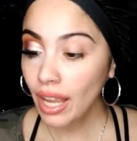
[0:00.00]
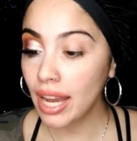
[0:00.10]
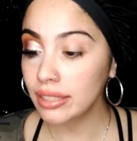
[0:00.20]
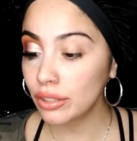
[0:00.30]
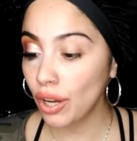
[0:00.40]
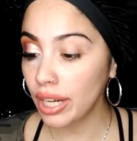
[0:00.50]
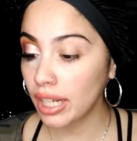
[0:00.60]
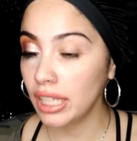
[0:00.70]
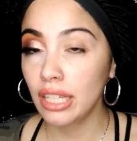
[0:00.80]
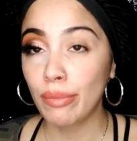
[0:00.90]
I started
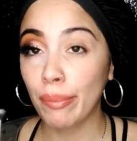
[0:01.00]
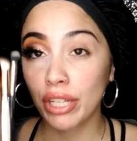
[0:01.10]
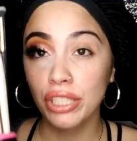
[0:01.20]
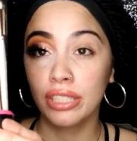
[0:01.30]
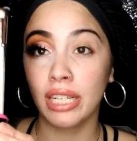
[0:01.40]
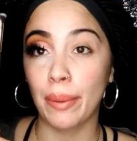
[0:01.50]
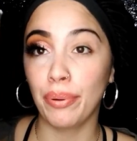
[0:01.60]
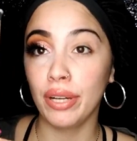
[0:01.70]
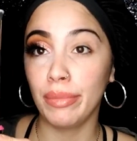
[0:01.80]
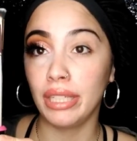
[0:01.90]
cleaning my brushes, and I
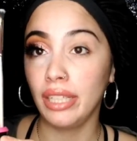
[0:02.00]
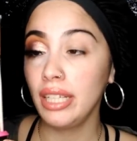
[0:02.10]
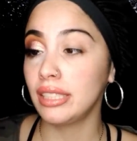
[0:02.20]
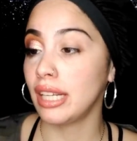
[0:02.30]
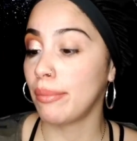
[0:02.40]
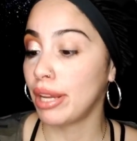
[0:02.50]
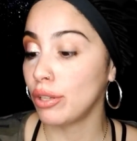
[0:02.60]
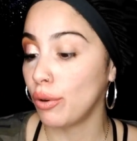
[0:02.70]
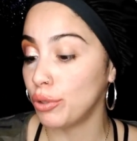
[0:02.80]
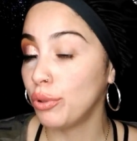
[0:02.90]
put them in this, and I'm like,
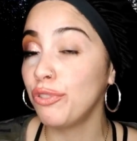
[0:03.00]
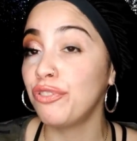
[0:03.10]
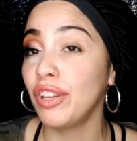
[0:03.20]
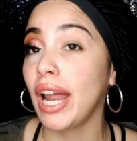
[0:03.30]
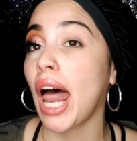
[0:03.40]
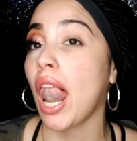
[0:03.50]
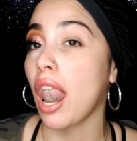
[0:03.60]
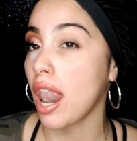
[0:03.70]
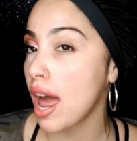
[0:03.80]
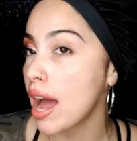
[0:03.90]
yo, you could fit a
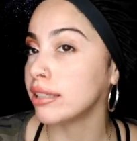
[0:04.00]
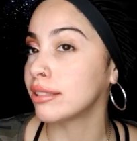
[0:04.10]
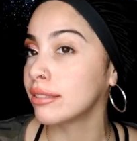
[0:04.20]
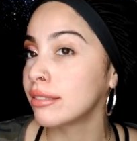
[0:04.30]
lot,